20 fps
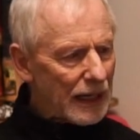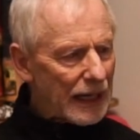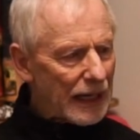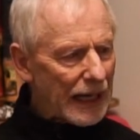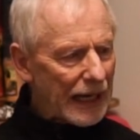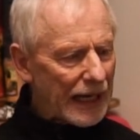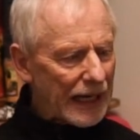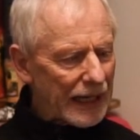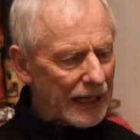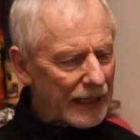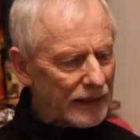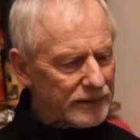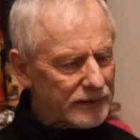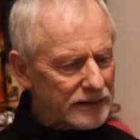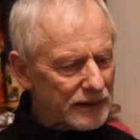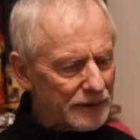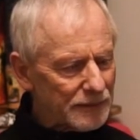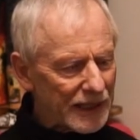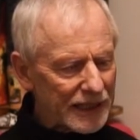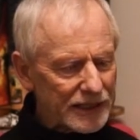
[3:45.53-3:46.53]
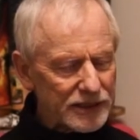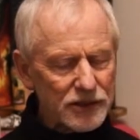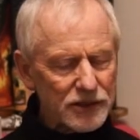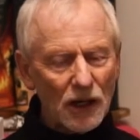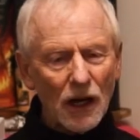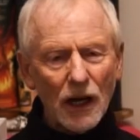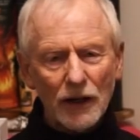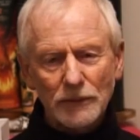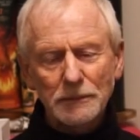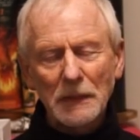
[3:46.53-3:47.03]
and
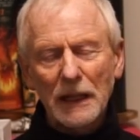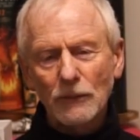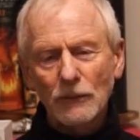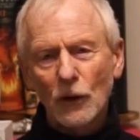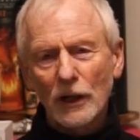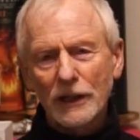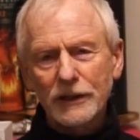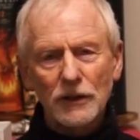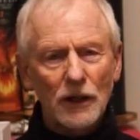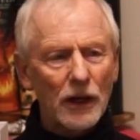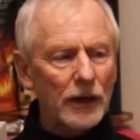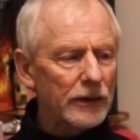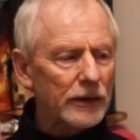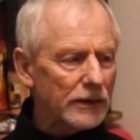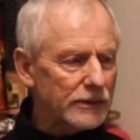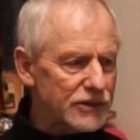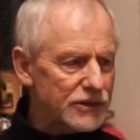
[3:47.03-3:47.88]
my one daughter,